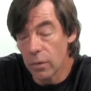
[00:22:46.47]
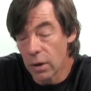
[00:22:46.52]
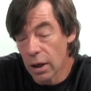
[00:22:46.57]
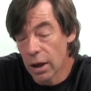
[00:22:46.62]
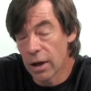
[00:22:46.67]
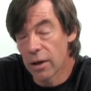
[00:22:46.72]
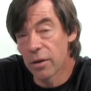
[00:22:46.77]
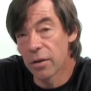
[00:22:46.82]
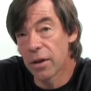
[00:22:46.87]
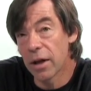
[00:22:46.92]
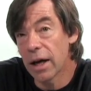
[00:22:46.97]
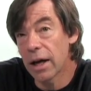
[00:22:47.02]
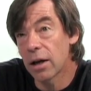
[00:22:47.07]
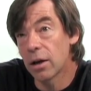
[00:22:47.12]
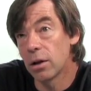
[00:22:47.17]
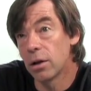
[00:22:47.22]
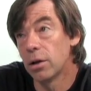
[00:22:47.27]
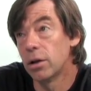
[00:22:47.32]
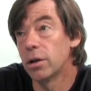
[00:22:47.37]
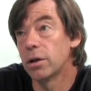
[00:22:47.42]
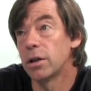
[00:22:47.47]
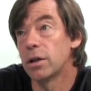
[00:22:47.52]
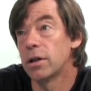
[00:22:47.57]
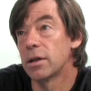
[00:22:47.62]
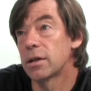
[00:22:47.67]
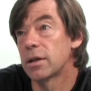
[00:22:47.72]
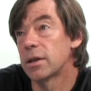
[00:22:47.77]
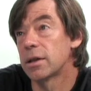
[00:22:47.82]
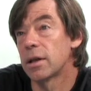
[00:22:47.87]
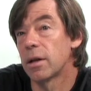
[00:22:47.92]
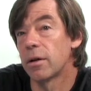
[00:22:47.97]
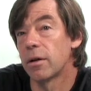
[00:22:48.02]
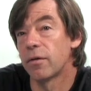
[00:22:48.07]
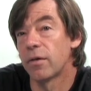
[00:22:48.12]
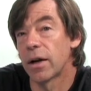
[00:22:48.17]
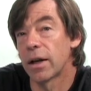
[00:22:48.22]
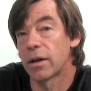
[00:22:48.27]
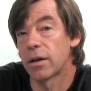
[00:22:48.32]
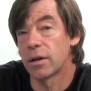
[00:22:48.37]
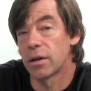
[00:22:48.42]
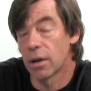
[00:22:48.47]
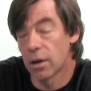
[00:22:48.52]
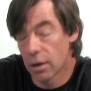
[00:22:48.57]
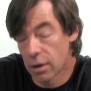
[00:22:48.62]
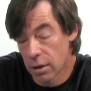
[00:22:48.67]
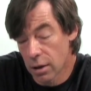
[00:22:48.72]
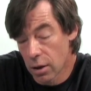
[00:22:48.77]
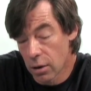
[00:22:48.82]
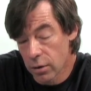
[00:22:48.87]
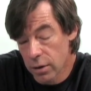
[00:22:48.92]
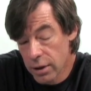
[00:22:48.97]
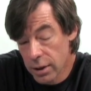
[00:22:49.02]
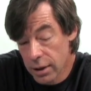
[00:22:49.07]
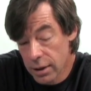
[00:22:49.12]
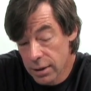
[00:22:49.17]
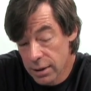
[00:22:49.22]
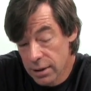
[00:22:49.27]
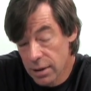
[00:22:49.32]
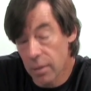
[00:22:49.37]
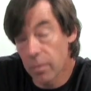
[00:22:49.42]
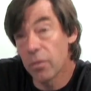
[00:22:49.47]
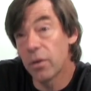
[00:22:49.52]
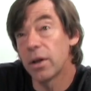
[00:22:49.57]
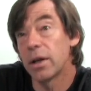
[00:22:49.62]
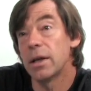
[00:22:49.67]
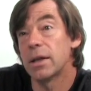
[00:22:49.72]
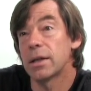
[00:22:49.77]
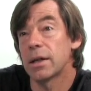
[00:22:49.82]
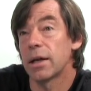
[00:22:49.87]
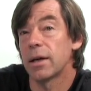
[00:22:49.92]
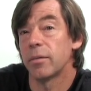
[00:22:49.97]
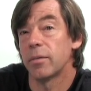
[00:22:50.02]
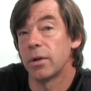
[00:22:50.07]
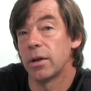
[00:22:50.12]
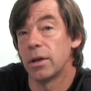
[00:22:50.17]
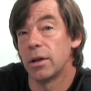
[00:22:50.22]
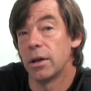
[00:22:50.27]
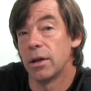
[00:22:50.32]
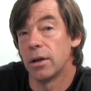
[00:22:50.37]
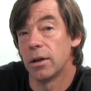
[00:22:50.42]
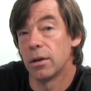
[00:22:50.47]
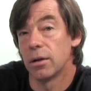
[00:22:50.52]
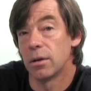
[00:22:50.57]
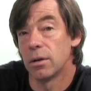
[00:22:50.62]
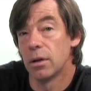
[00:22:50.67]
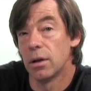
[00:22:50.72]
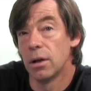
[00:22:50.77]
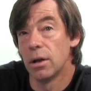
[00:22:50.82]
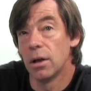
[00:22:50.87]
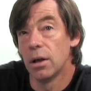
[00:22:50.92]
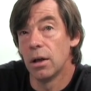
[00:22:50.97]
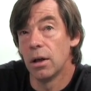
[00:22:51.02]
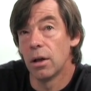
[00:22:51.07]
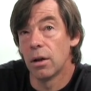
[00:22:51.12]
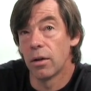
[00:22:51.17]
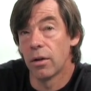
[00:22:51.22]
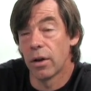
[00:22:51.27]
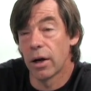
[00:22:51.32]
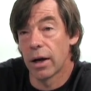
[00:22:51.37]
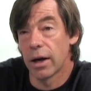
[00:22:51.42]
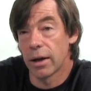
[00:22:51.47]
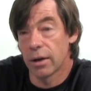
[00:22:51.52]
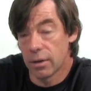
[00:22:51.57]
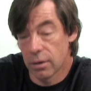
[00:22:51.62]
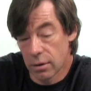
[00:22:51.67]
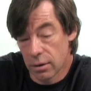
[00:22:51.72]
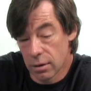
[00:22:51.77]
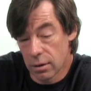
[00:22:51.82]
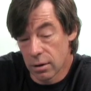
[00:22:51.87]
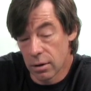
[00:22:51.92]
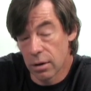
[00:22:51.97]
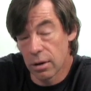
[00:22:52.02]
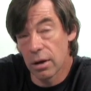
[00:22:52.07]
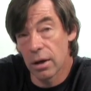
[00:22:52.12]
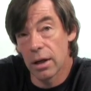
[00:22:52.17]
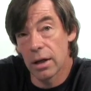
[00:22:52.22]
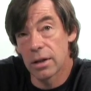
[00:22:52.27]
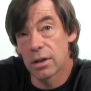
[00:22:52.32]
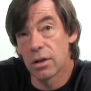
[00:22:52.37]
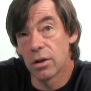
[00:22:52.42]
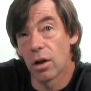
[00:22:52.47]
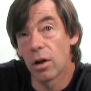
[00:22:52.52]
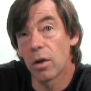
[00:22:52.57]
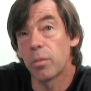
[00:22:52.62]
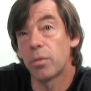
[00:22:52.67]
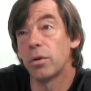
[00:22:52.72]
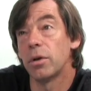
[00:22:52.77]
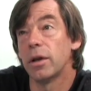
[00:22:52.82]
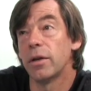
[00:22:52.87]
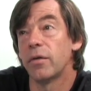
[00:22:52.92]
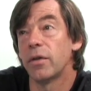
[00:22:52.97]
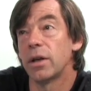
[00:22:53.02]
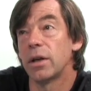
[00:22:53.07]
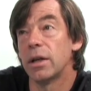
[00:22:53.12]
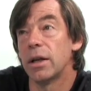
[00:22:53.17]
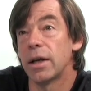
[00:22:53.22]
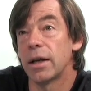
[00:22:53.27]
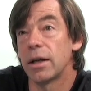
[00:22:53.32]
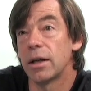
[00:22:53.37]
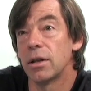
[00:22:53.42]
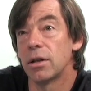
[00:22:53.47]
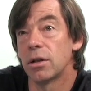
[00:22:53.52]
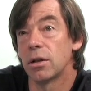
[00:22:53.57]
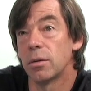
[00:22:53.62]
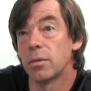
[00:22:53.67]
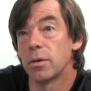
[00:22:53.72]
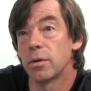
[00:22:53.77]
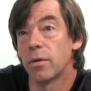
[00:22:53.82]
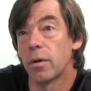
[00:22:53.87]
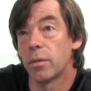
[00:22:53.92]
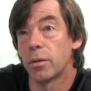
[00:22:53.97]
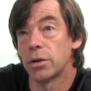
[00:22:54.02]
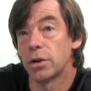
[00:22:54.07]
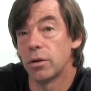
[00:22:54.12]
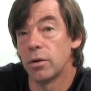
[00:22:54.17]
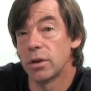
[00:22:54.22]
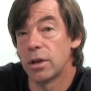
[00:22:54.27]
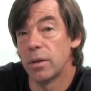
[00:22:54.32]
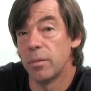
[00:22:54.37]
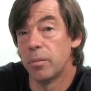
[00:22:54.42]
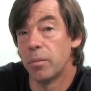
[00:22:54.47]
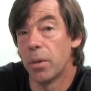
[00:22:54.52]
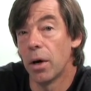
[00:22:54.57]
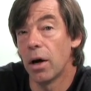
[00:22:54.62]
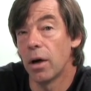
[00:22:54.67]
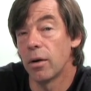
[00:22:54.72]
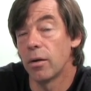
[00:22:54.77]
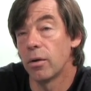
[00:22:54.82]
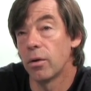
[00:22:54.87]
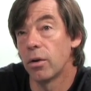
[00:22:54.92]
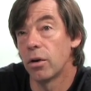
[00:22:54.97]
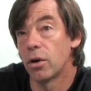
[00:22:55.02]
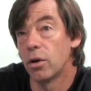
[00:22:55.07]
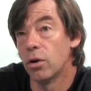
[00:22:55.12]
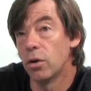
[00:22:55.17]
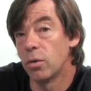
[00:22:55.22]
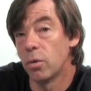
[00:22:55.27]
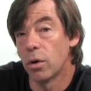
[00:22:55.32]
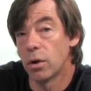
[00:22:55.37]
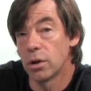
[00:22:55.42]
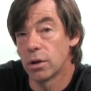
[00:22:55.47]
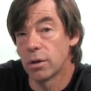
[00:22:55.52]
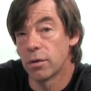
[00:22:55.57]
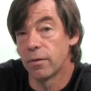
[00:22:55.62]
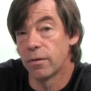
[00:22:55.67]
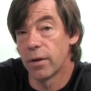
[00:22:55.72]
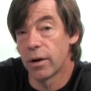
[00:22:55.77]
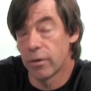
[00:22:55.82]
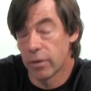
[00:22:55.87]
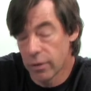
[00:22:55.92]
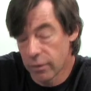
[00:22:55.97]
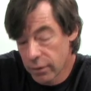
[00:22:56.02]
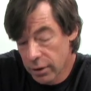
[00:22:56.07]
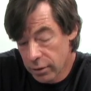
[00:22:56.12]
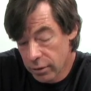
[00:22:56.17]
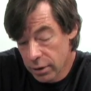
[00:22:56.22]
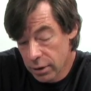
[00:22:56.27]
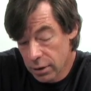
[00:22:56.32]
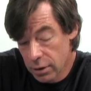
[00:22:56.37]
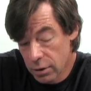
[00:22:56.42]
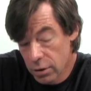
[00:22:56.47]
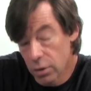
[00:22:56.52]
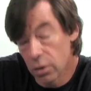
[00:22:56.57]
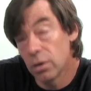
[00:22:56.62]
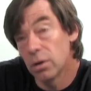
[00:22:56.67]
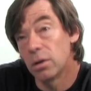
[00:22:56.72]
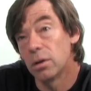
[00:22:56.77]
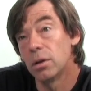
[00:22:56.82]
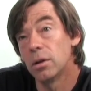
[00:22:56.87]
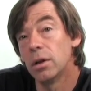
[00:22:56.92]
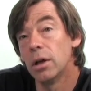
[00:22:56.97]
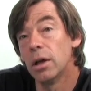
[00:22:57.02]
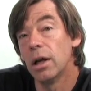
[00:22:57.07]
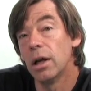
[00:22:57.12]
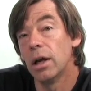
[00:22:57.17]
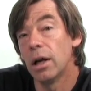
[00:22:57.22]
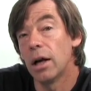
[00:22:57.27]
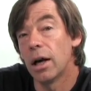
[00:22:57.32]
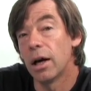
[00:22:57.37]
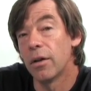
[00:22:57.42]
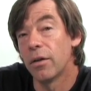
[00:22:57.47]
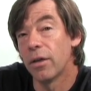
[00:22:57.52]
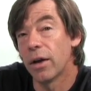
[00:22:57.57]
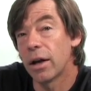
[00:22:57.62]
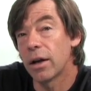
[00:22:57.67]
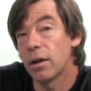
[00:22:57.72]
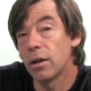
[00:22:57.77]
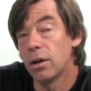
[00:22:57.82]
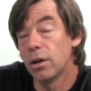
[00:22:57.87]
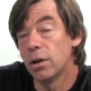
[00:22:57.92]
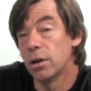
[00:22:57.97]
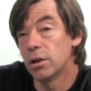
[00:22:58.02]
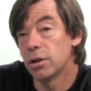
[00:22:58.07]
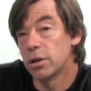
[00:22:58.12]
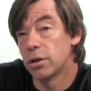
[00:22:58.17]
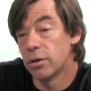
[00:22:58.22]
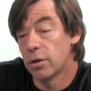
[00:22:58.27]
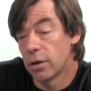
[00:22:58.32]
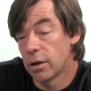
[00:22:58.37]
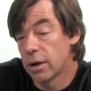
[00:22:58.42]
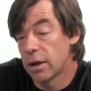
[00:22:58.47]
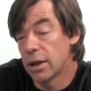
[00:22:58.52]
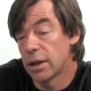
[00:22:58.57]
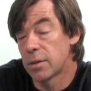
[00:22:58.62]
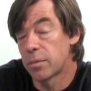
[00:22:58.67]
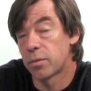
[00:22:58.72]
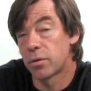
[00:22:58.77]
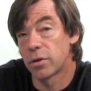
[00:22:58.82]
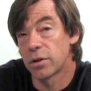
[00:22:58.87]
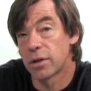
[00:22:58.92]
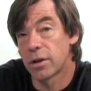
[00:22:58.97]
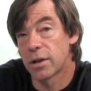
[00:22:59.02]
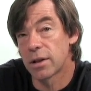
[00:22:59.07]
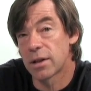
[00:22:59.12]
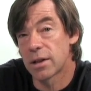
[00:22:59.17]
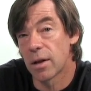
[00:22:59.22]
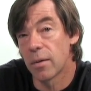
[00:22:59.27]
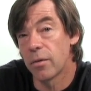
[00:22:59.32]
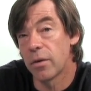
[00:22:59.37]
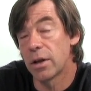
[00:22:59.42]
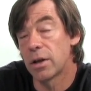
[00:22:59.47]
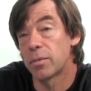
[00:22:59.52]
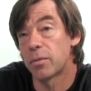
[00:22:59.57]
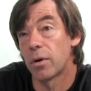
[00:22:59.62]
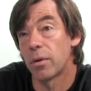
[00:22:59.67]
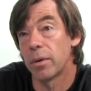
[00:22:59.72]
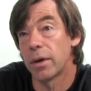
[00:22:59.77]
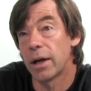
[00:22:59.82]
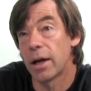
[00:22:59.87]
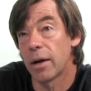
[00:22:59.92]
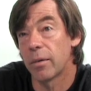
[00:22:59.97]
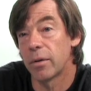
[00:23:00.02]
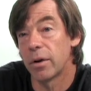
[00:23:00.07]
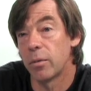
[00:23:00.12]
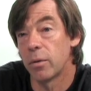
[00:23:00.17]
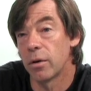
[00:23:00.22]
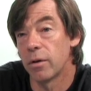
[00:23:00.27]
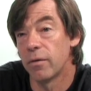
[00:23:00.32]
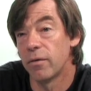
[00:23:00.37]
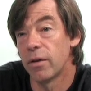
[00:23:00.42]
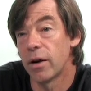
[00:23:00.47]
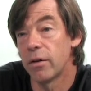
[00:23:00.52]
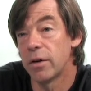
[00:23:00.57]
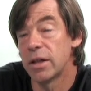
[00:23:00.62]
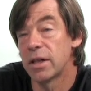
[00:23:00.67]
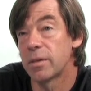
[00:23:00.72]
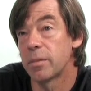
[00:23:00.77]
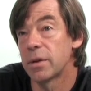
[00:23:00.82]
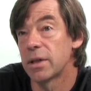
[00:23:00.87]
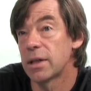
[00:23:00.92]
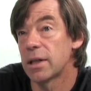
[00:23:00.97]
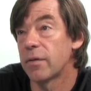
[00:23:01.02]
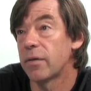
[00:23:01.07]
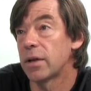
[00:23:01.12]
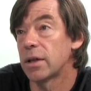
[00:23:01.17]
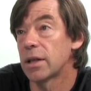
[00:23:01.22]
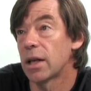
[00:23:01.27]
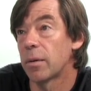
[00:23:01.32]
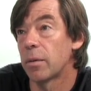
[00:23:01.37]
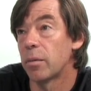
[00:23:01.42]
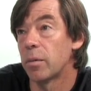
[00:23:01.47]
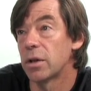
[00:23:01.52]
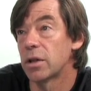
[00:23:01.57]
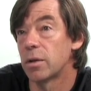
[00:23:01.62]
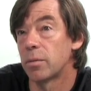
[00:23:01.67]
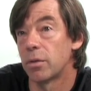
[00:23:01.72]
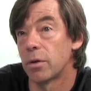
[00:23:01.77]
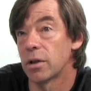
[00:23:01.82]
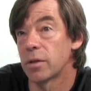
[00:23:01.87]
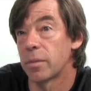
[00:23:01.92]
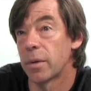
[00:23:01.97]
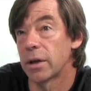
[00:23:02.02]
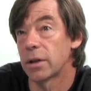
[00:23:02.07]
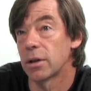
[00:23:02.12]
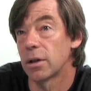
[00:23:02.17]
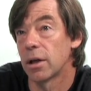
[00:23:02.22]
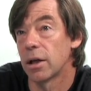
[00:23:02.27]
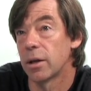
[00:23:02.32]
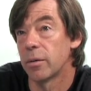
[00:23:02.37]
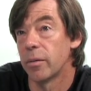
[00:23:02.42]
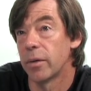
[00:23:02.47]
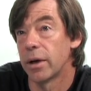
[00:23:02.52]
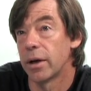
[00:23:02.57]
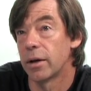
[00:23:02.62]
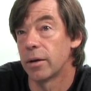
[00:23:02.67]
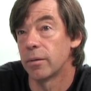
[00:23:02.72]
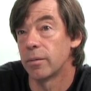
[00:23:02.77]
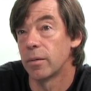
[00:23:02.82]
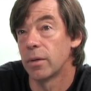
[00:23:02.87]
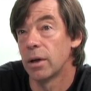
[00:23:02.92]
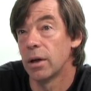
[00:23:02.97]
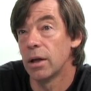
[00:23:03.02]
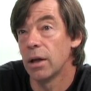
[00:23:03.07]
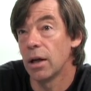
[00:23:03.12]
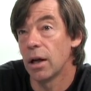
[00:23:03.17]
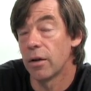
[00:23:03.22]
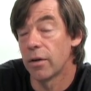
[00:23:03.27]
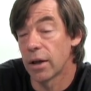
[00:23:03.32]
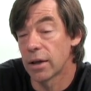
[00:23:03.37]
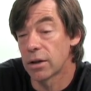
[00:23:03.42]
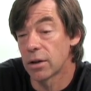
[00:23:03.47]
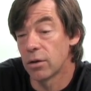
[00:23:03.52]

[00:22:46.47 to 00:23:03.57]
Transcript: And that alerted us to the fact that, okay, something is happening here, that it's not a prolific nick in terms of opportunity, but the good ones are very, very good. And that alerts you that something's probably happening with a very specific type of Mr. Prospector line mare. And that's a